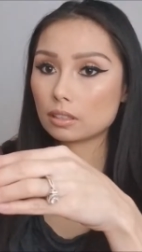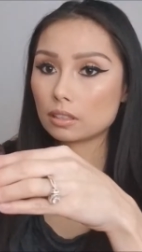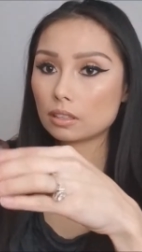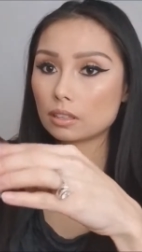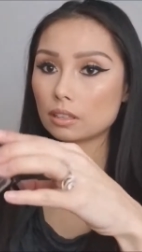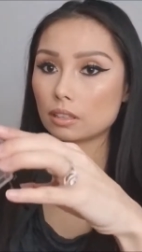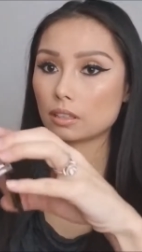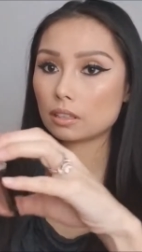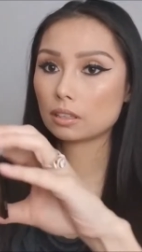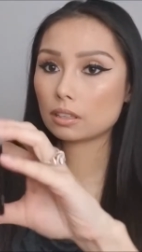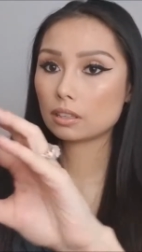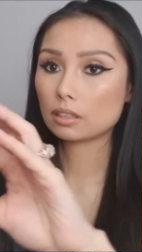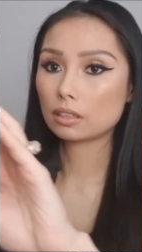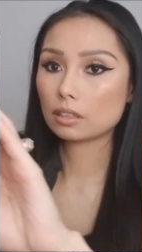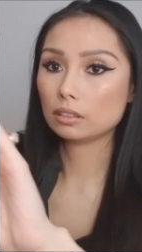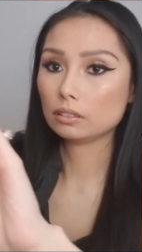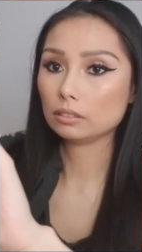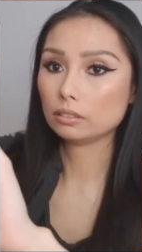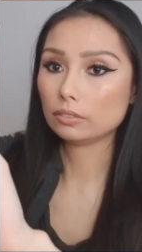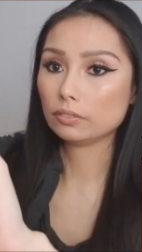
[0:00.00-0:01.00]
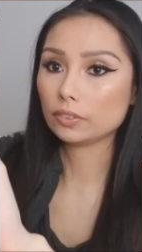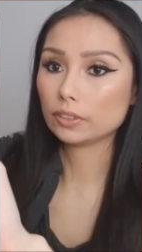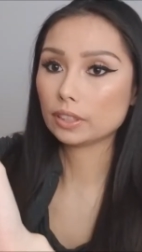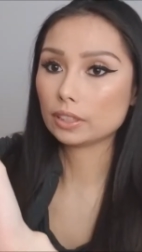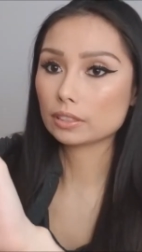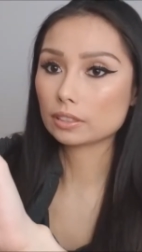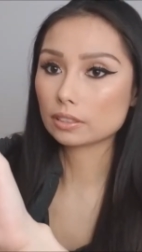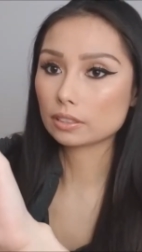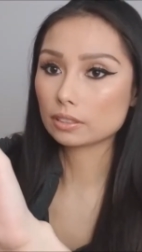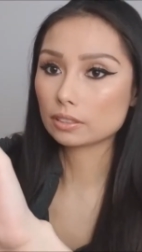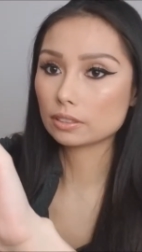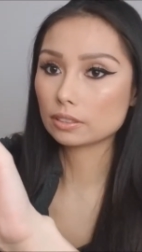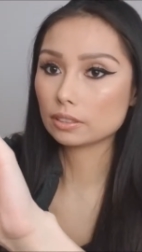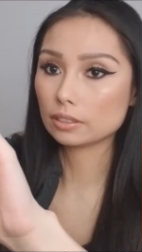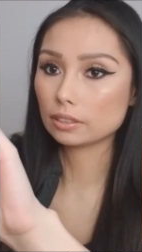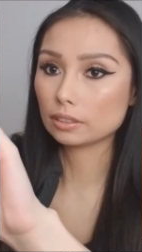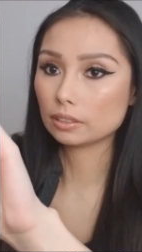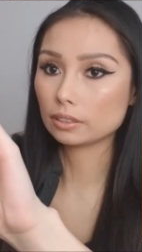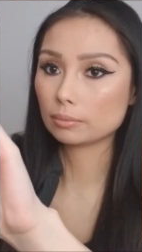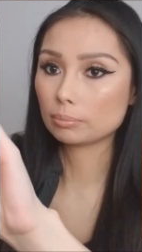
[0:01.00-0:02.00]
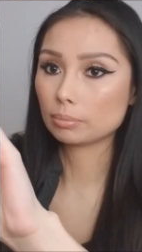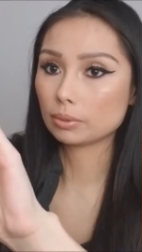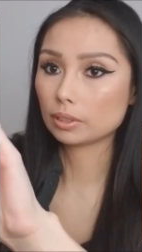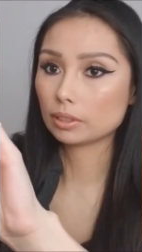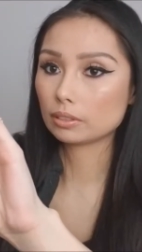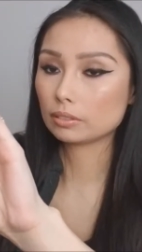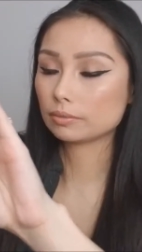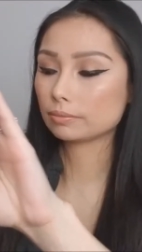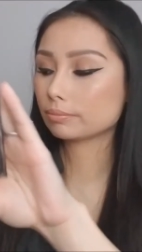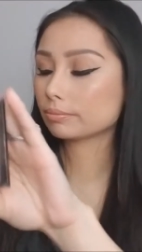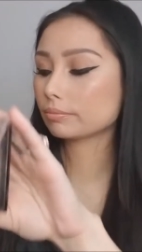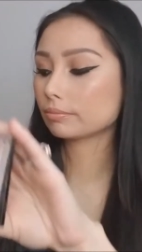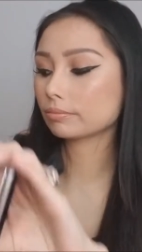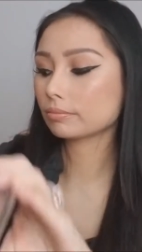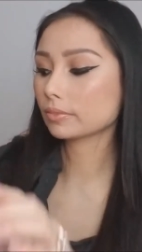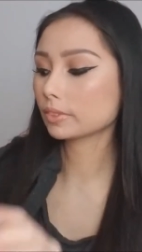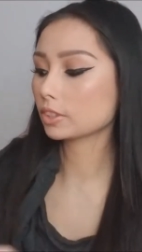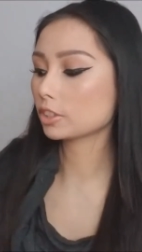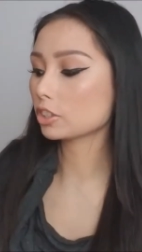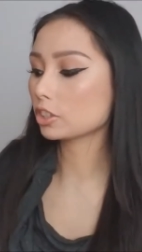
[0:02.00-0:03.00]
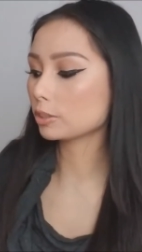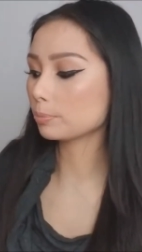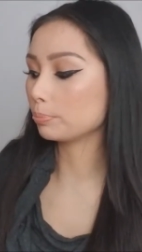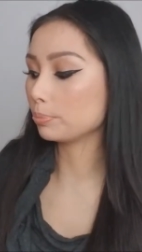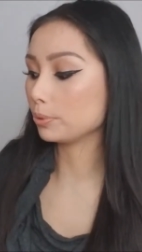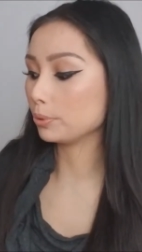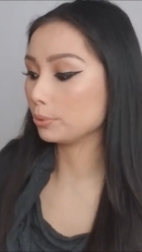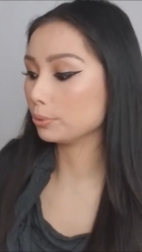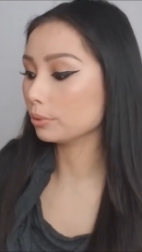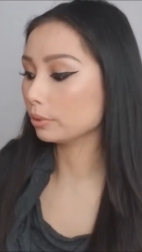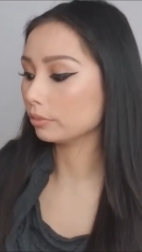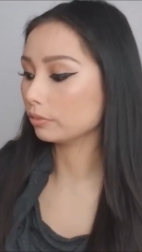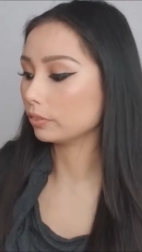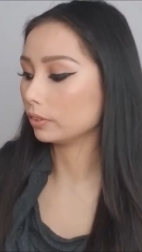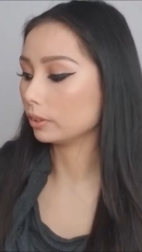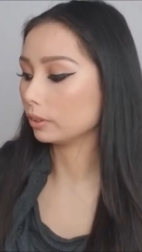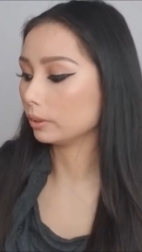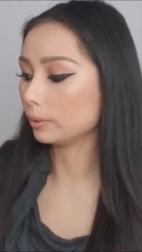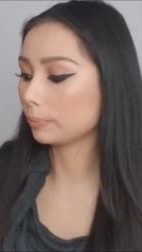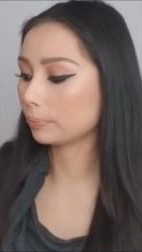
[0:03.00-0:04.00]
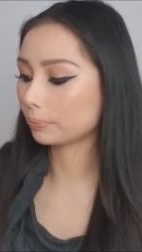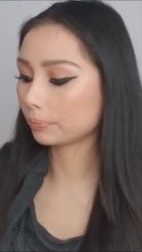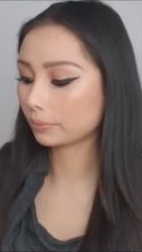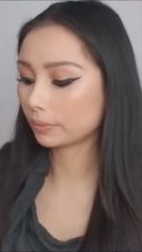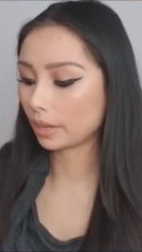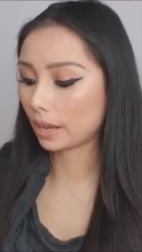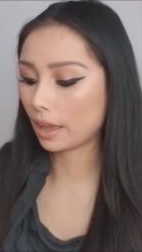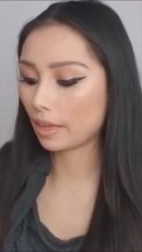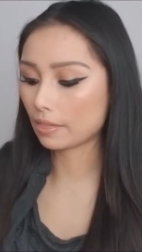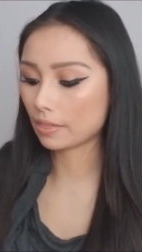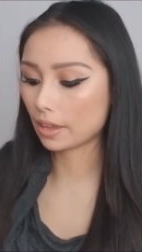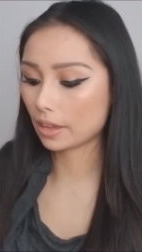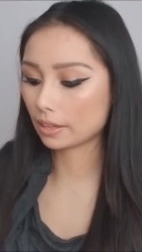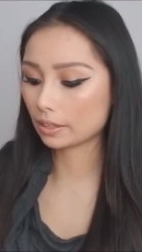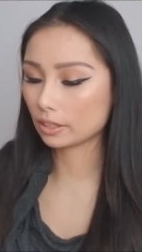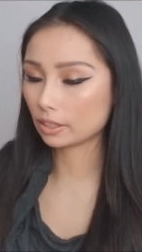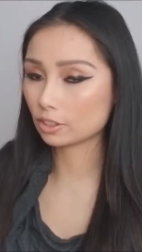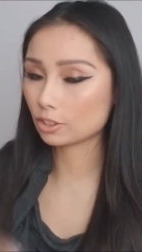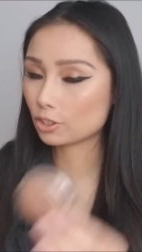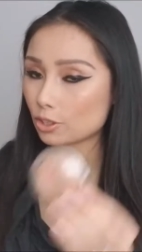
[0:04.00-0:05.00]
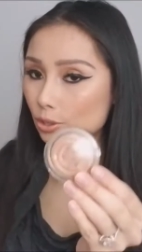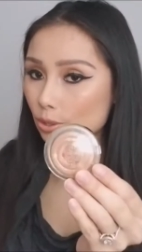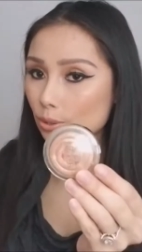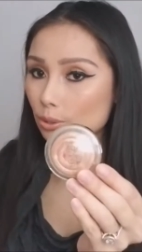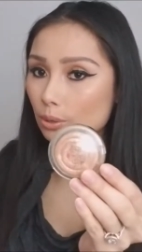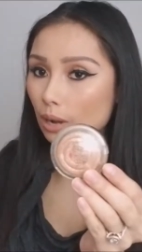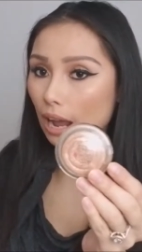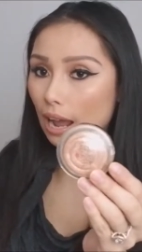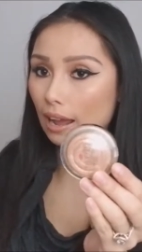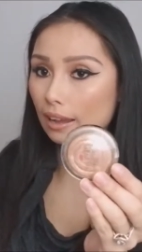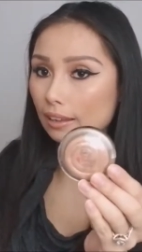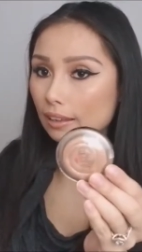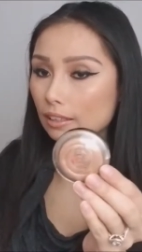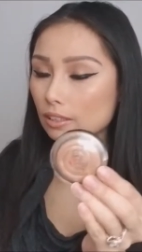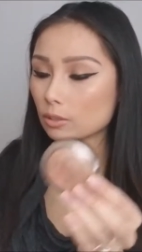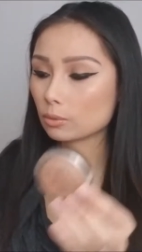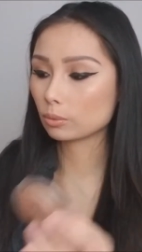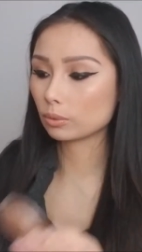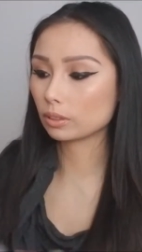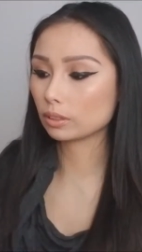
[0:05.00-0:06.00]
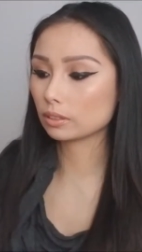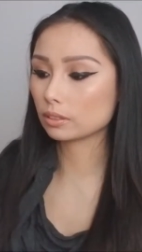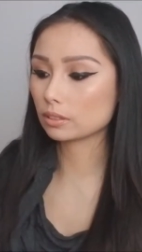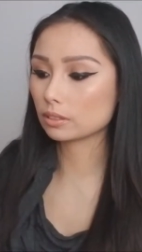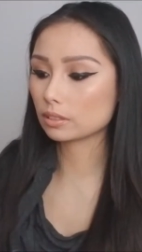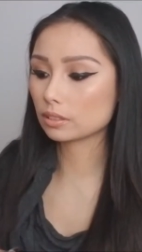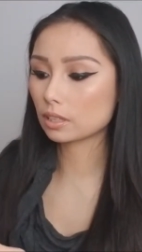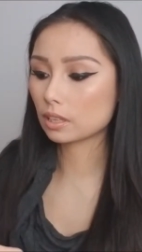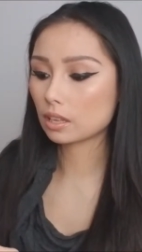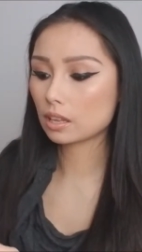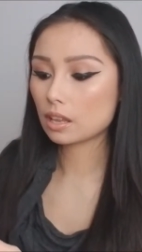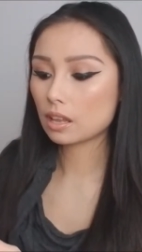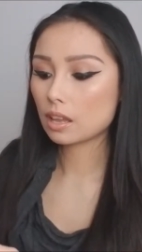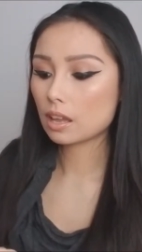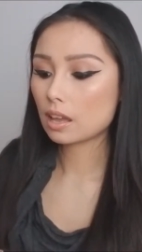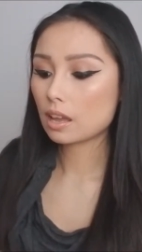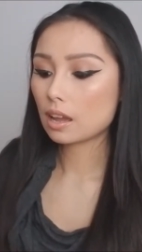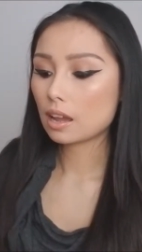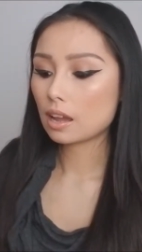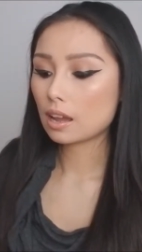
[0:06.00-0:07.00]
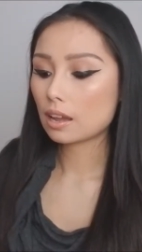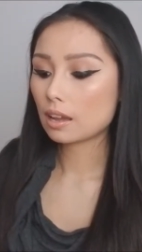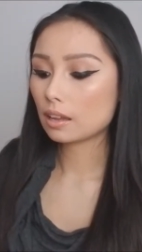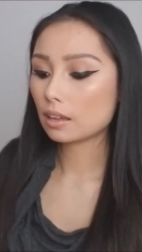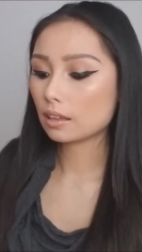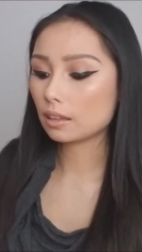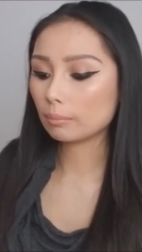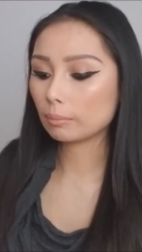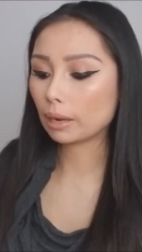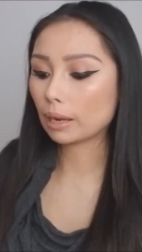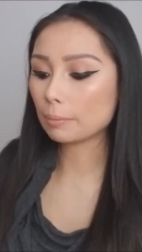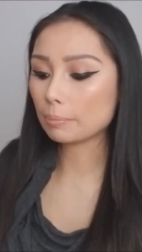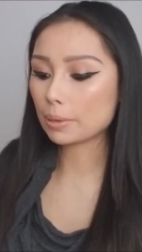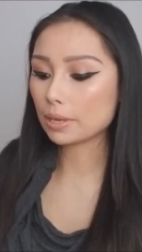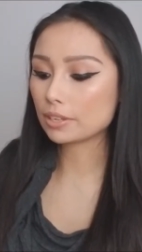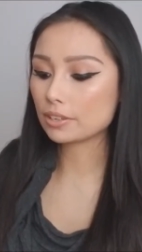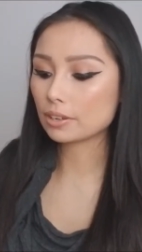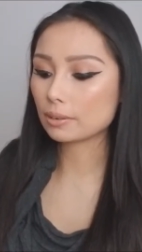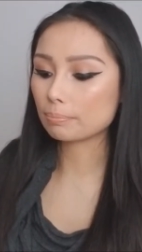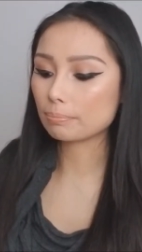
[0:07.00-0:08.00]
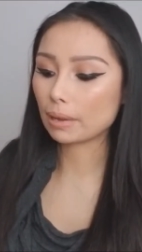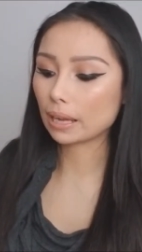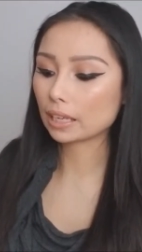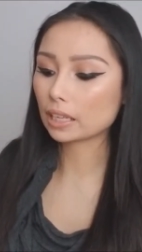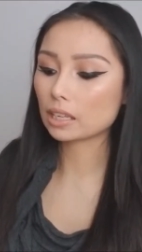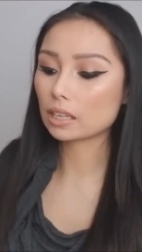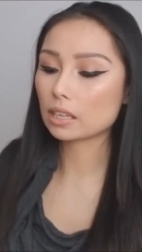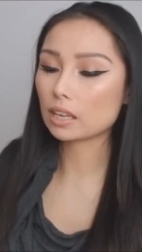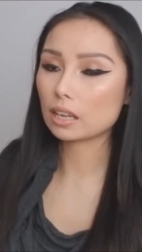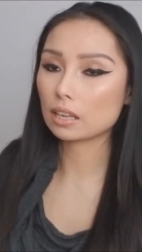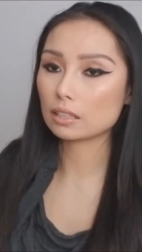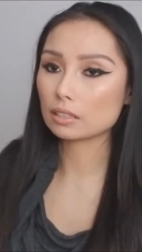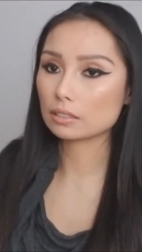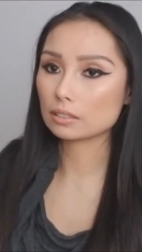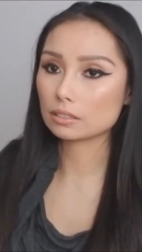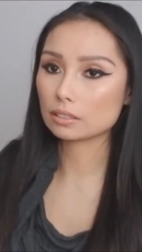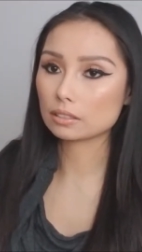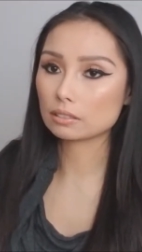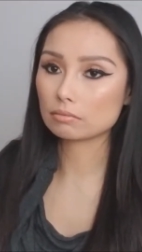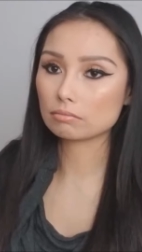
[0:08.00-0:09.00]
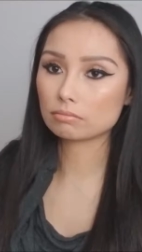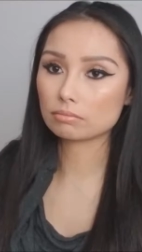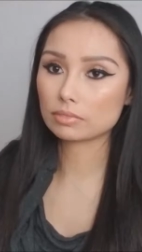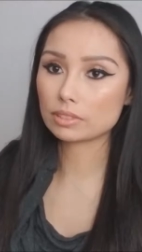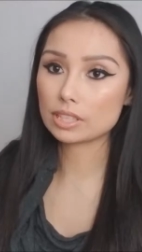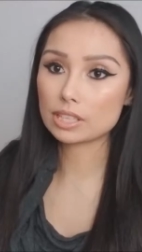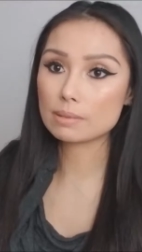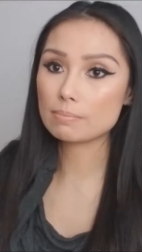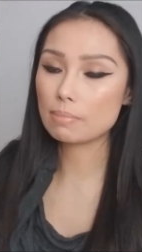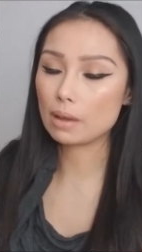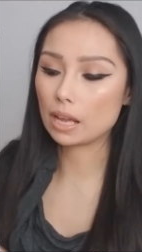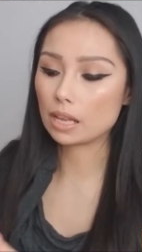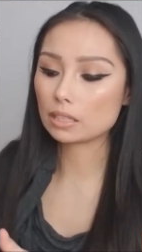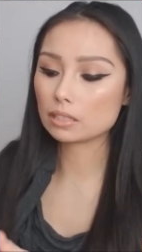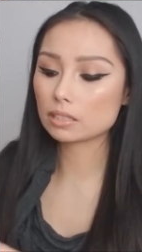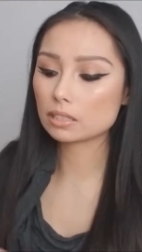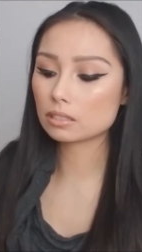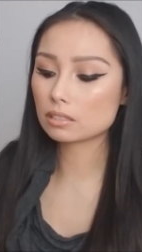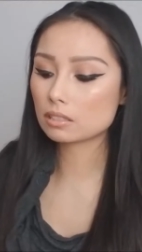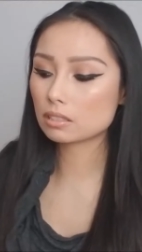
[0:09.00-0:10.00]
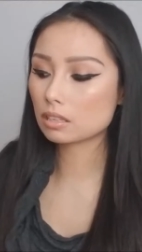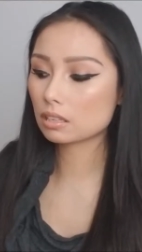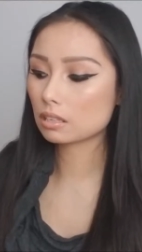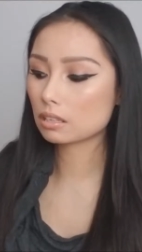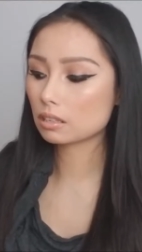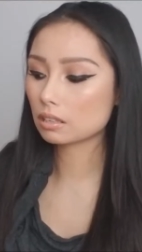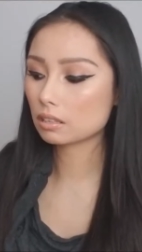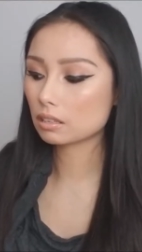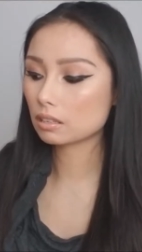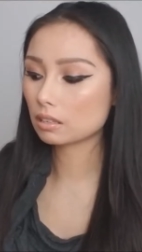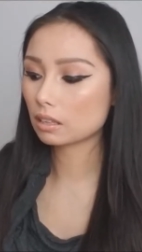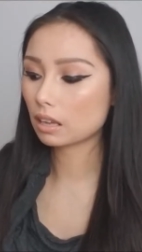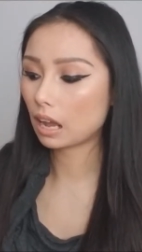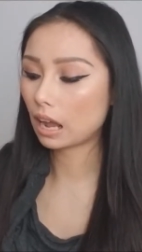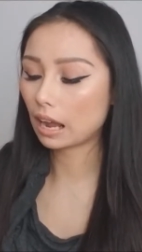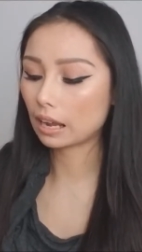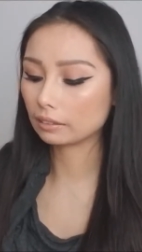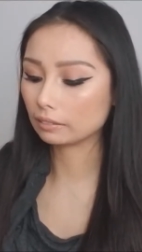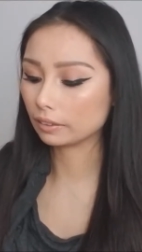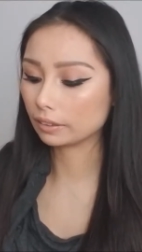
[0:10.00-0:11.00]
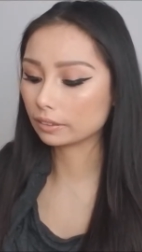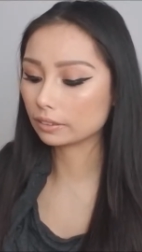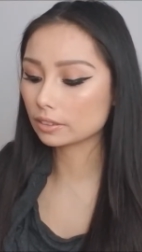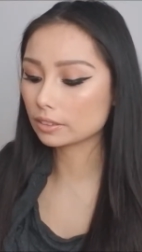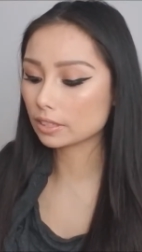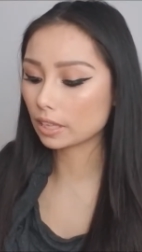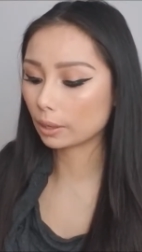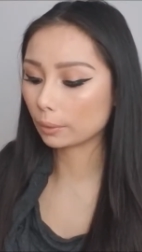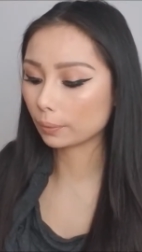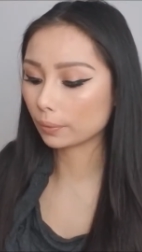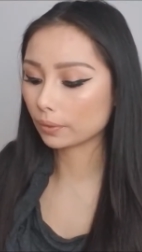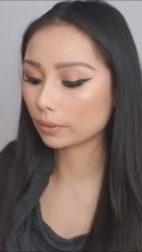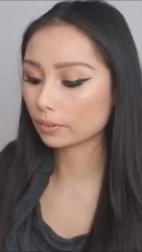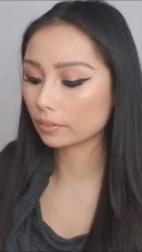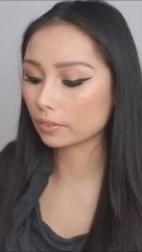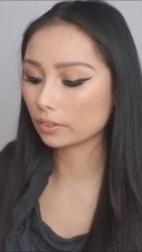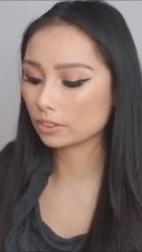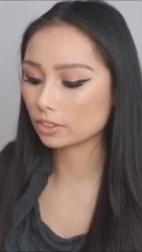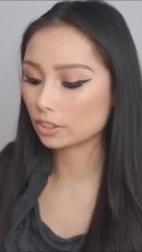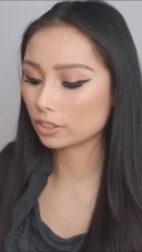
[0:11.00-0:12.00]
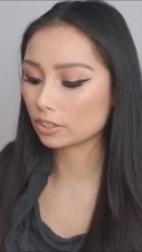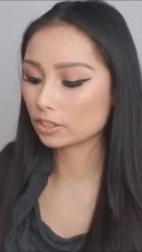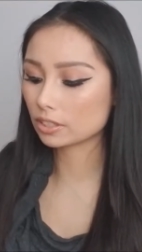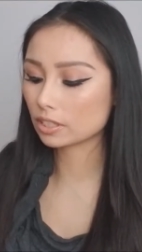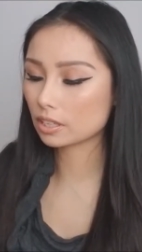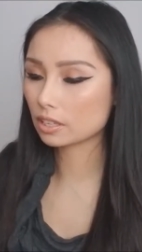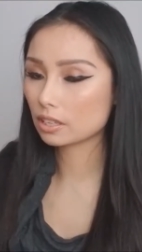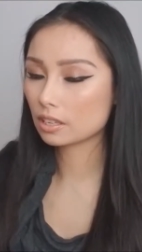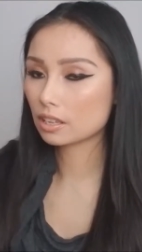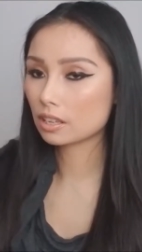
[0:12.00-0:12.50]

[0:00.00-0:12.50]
I don't know if you guys can see it, but just beautiful. And then 2 high-end ones. In my opinion, Becca has the best highlighters out there. They're just,